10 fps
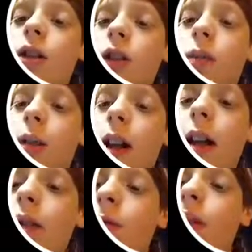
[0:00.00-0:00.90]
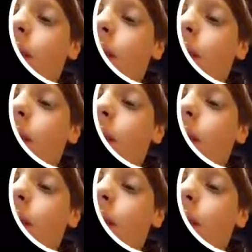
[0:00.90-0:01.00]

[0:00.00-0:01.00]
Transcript: Just my house.